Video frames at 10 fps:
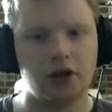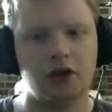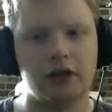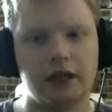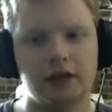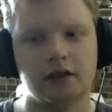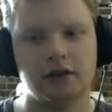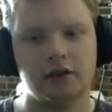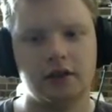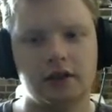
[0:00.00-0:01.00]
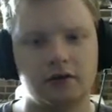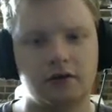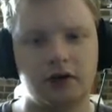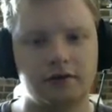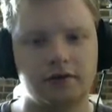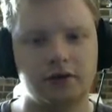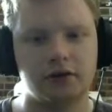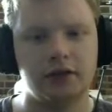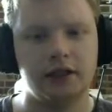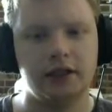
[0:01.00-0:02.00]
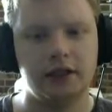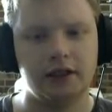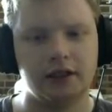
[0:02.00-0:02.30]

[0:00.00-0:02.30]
I think that's a really good way of doing it,